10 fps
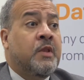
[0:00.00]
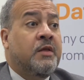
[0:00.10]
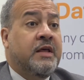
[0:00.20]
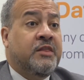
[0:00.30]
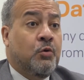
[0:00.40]

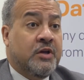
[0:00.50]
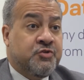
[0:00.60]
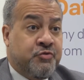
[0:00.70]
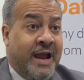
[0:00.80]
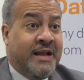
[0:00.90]
that to
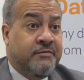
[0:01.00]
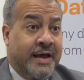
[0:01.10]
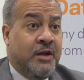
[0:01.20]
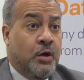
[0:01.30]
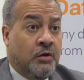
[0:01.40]
extract
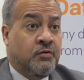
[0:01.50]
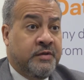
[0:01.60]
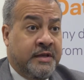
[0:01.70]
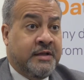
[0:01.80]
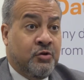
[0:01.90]
value out of
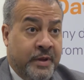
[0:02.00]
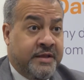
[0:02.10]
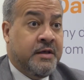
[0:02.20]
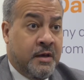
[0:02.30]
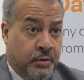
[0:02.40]
data, to
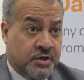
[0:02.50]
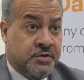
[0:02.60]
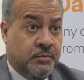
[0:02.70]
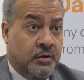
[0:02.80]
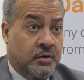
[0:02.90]
make the
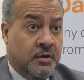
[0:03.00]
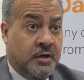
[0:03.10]
impossible